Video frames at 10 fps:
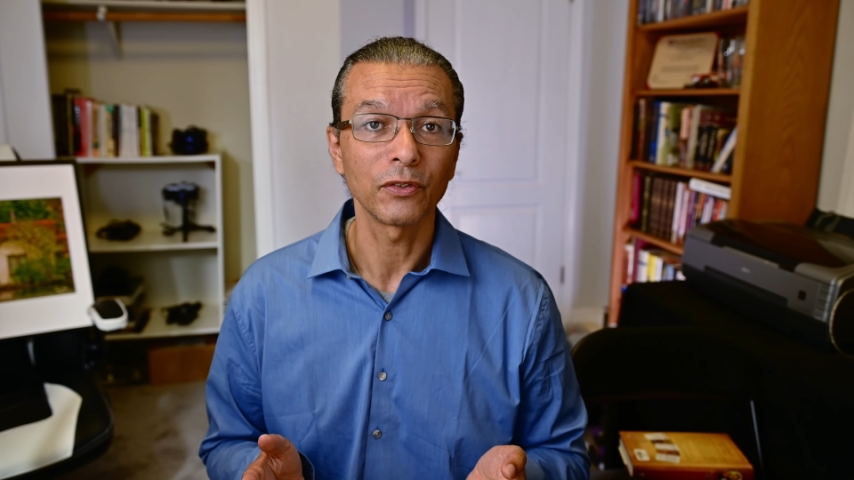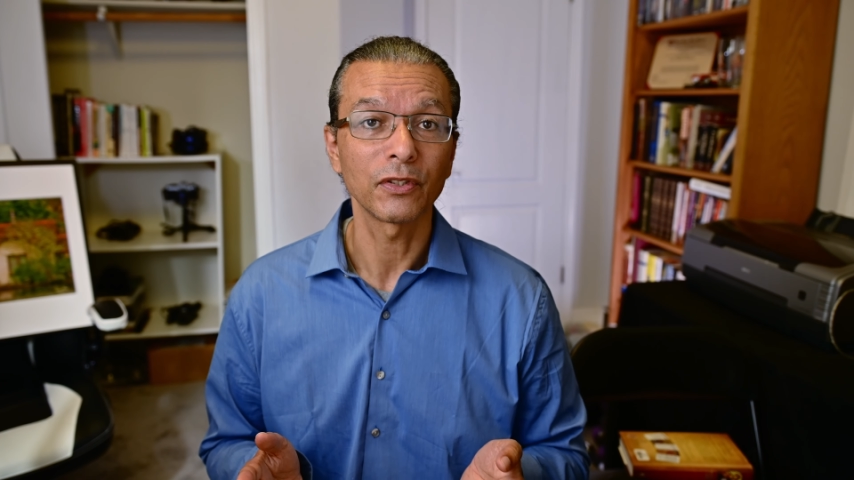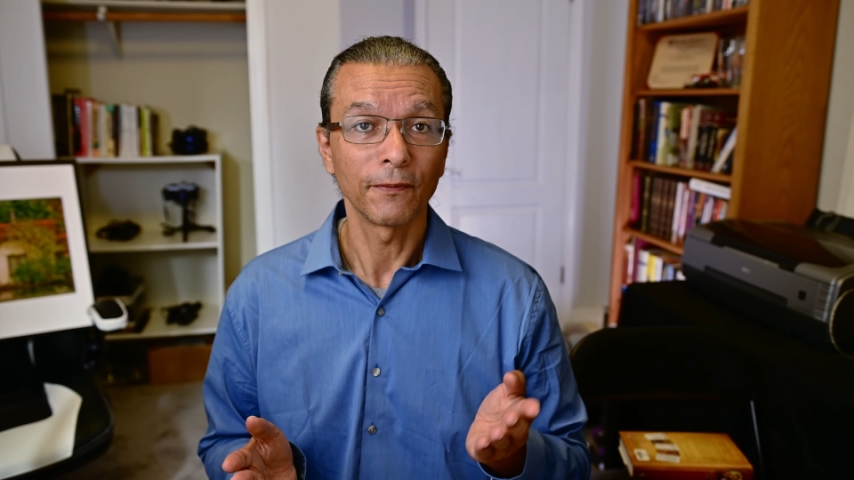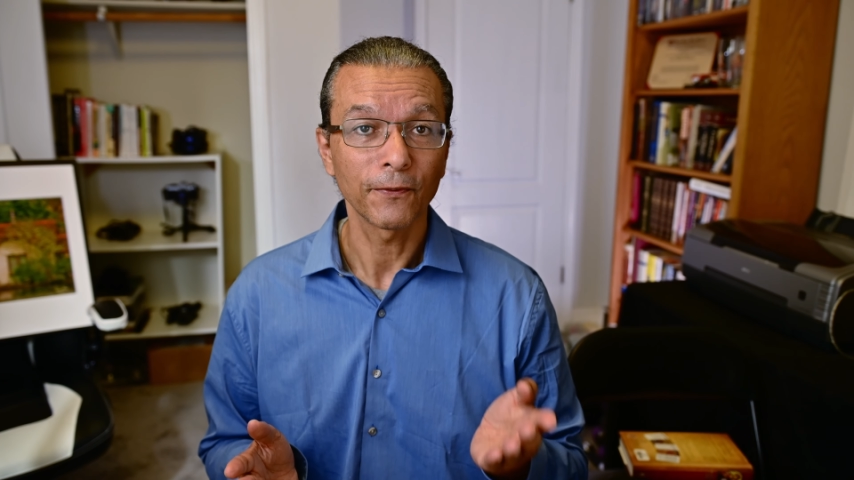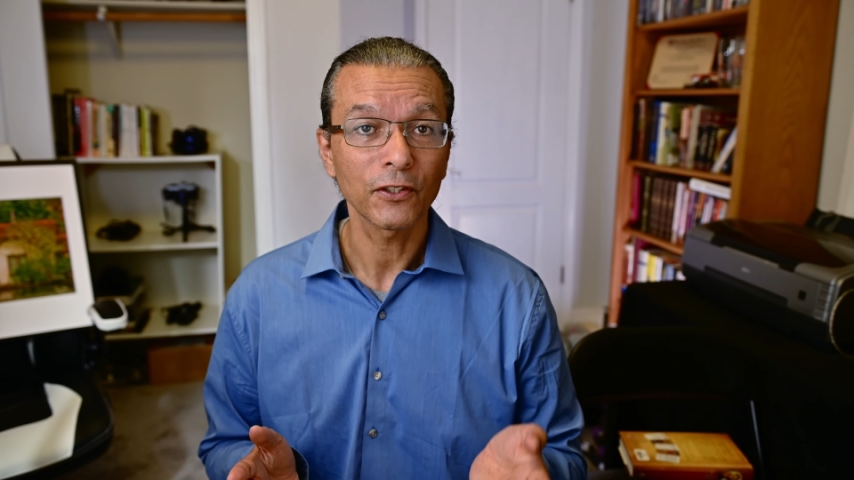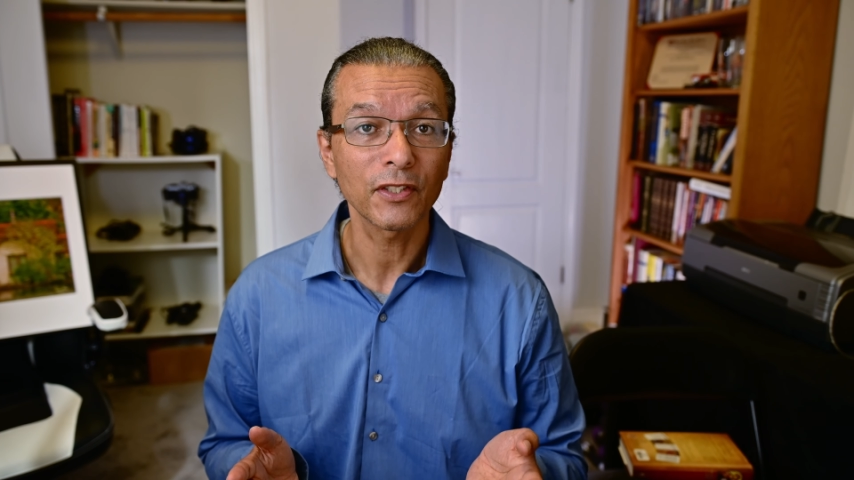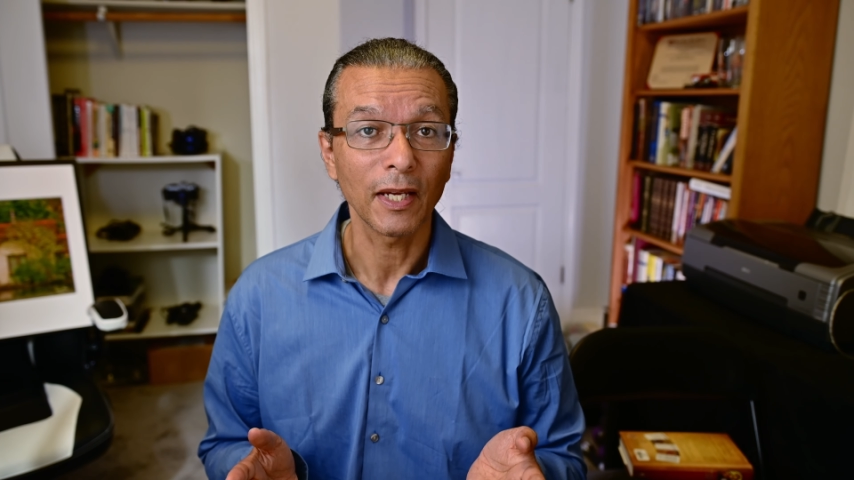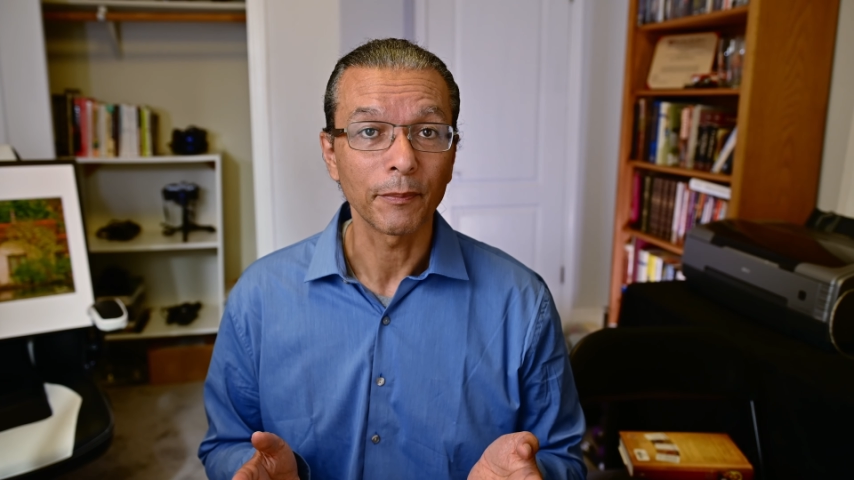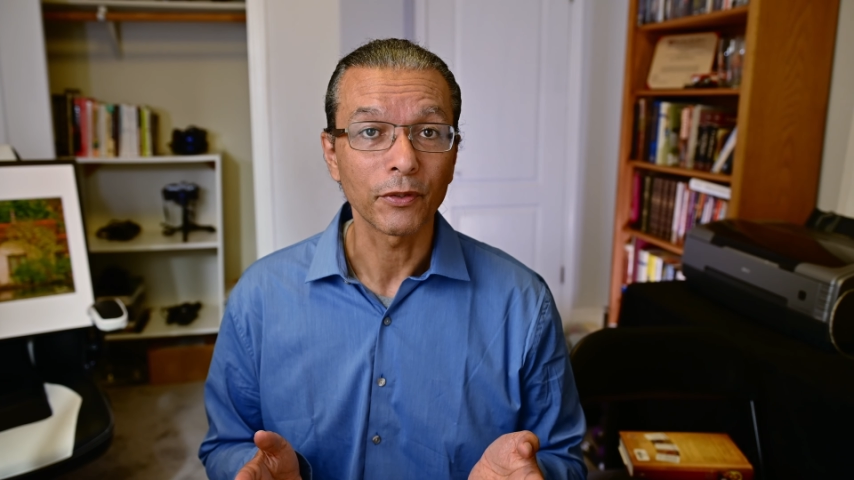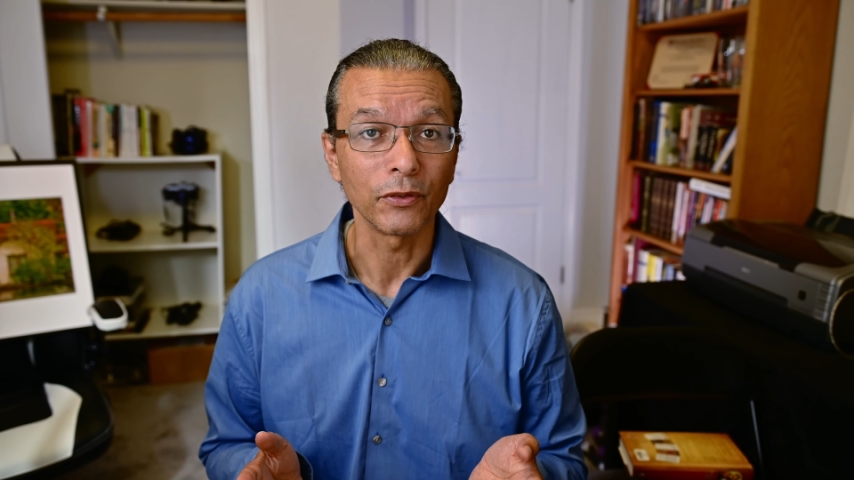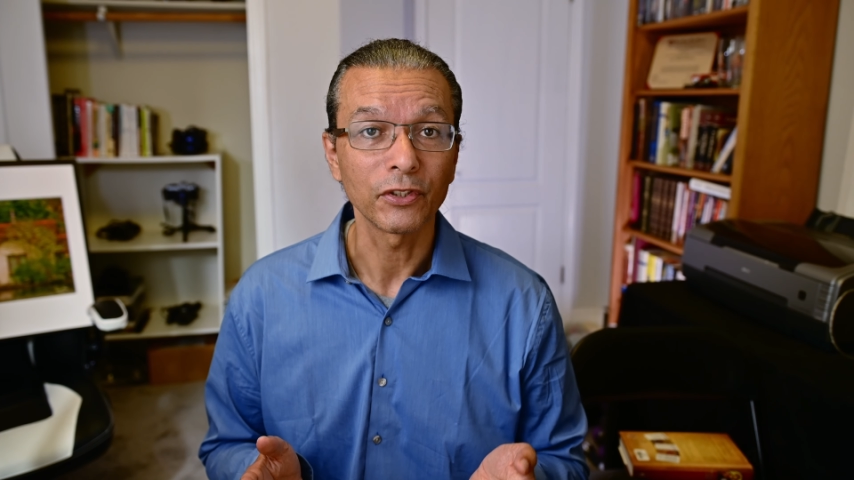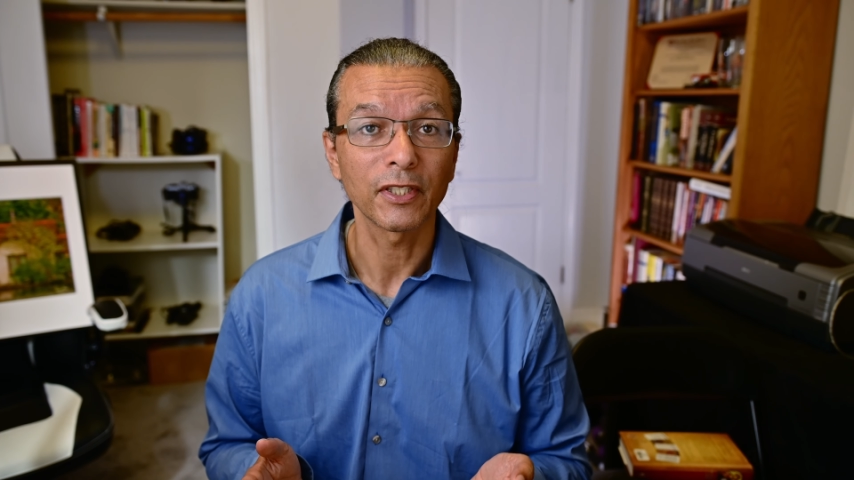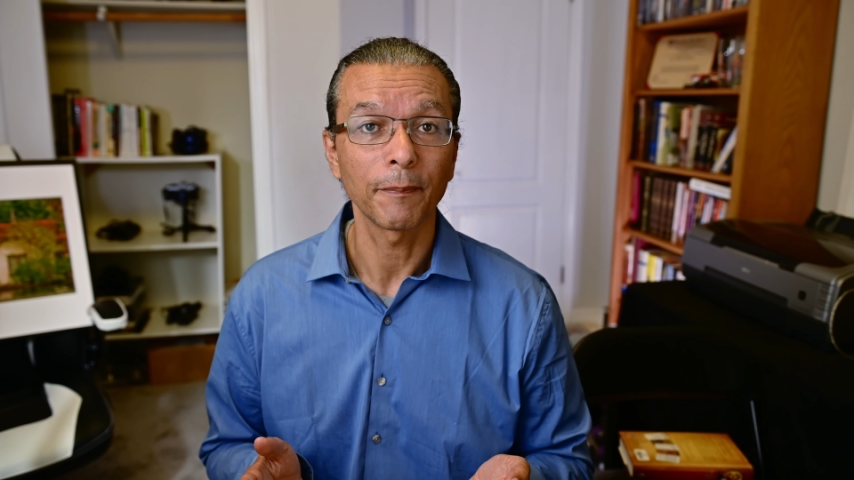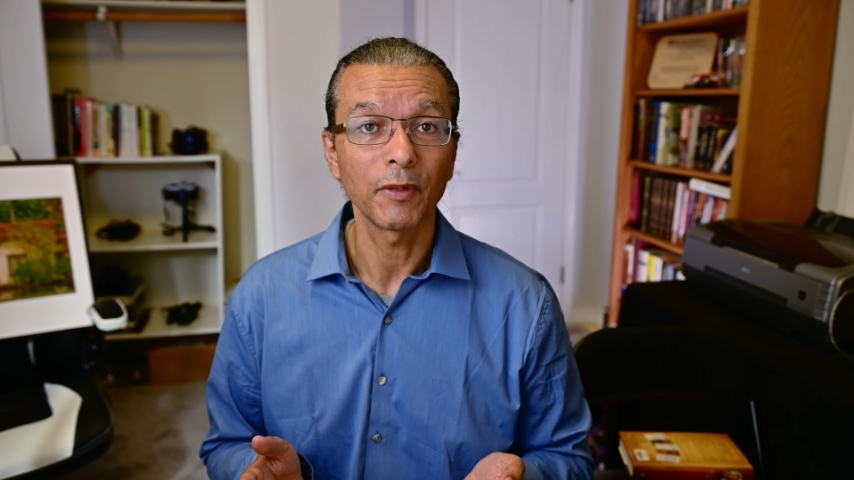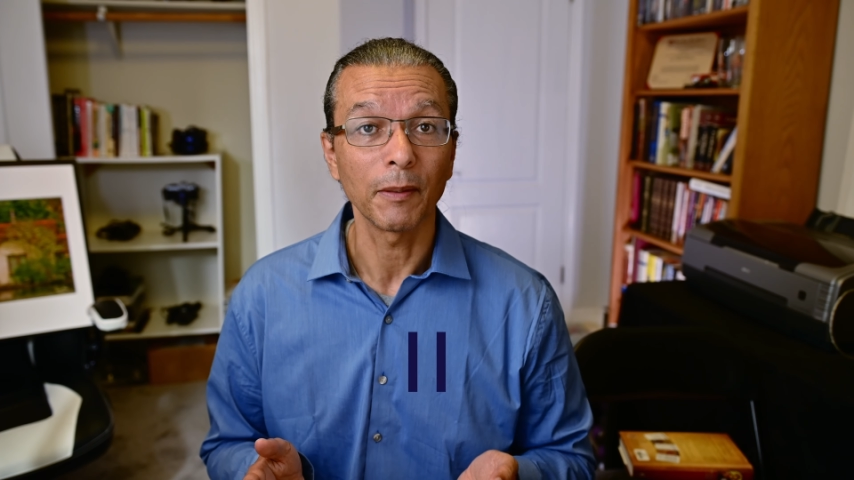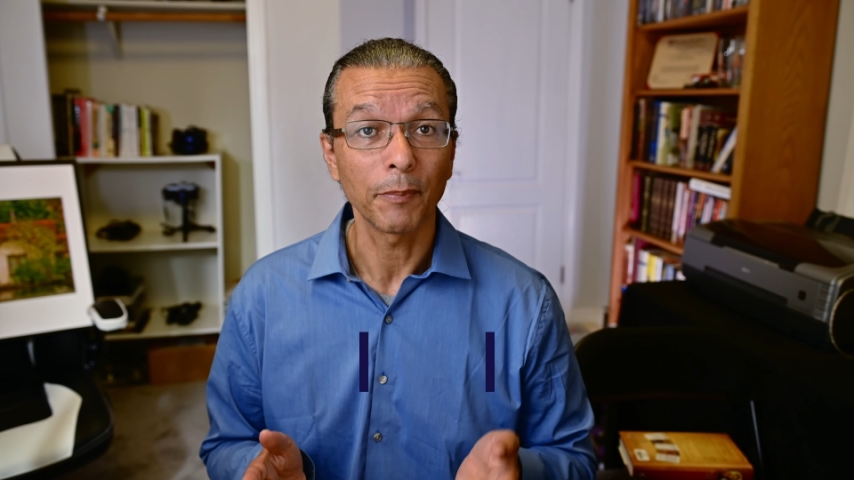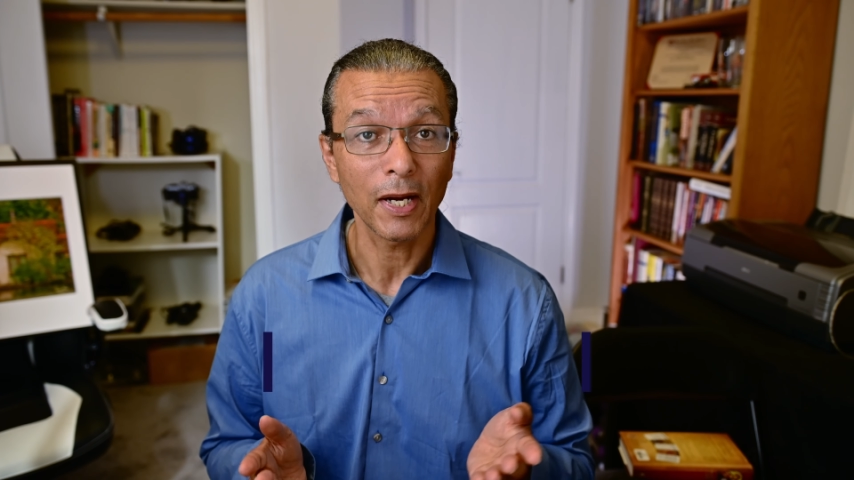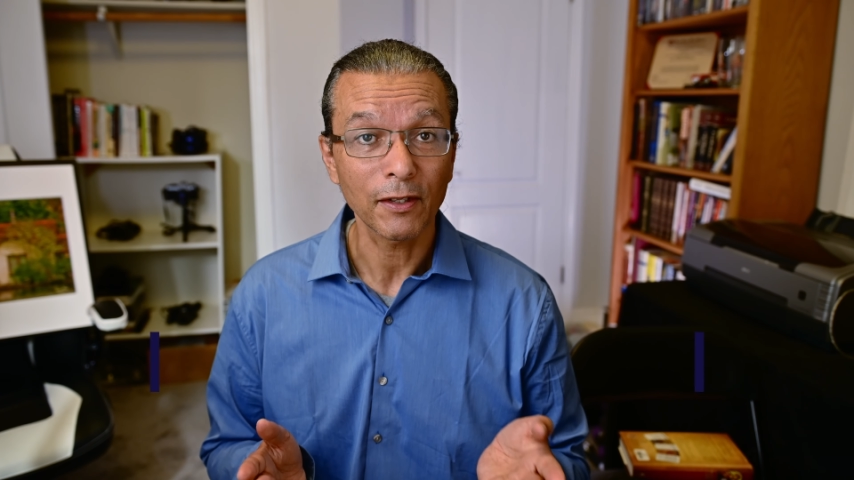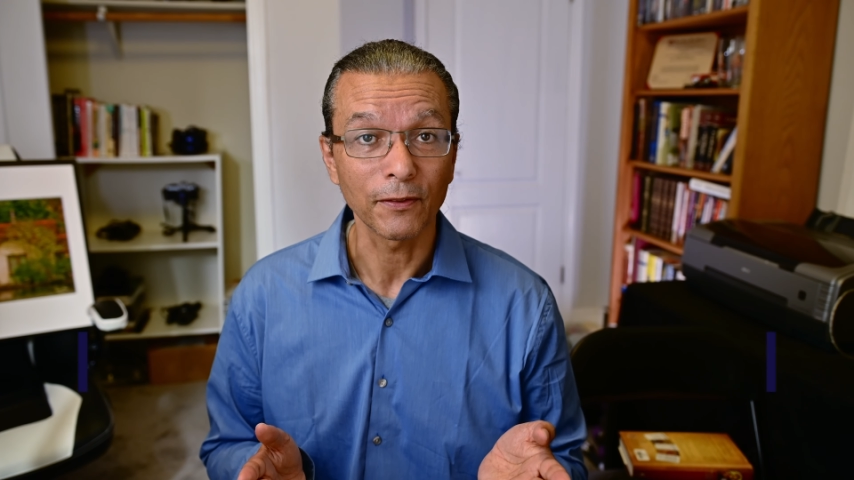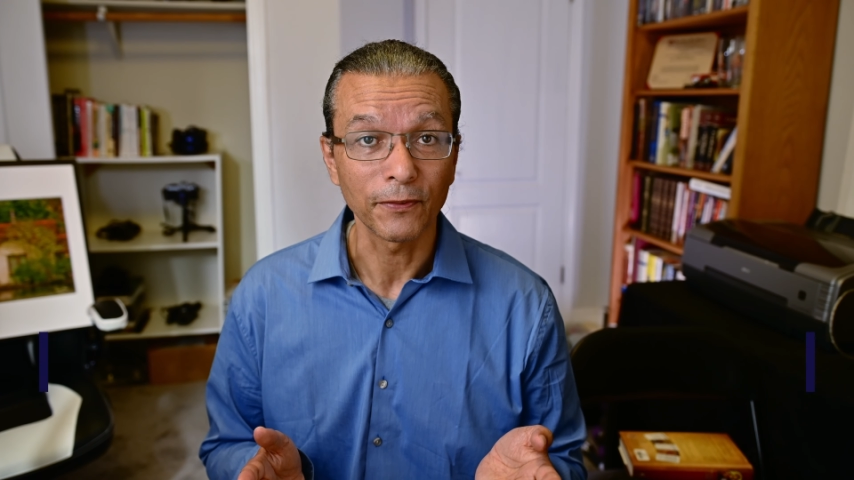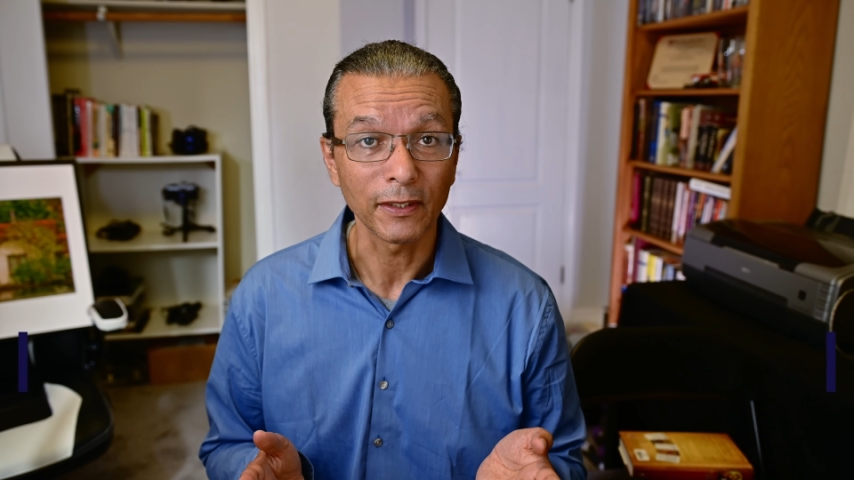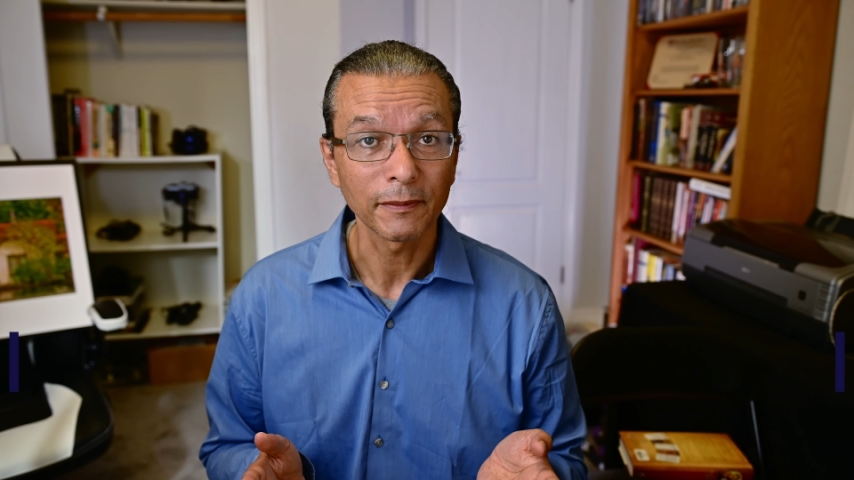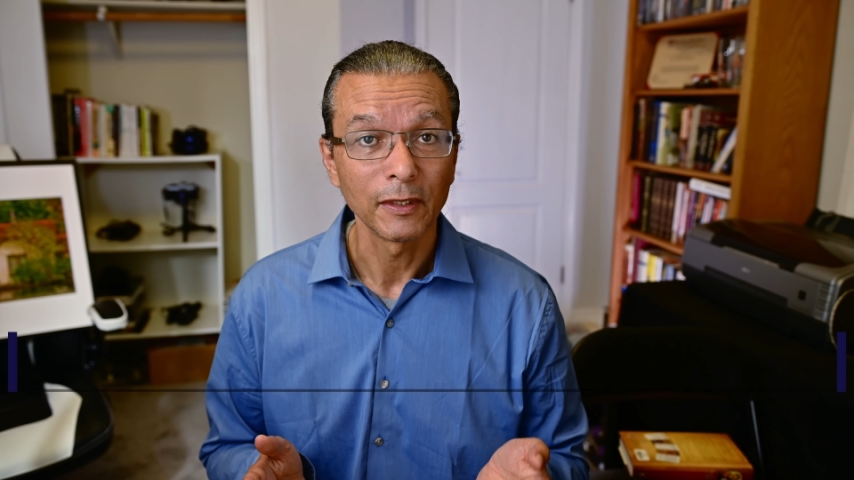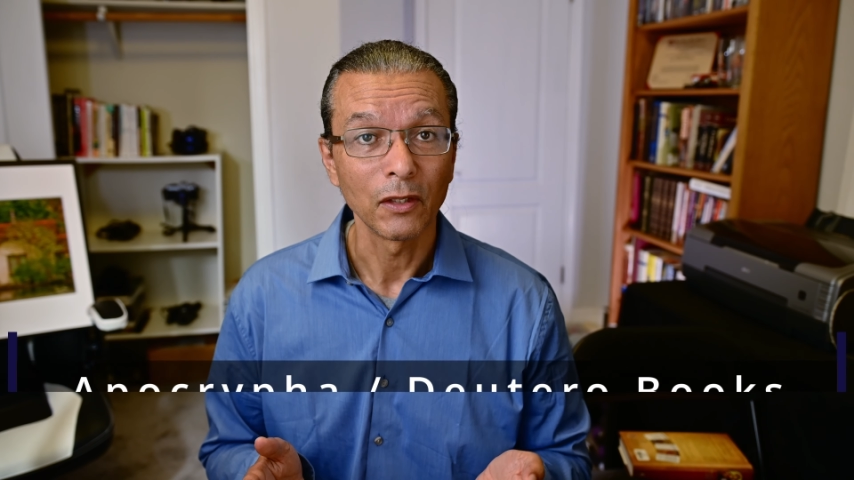the first time through, skip the Apocrypha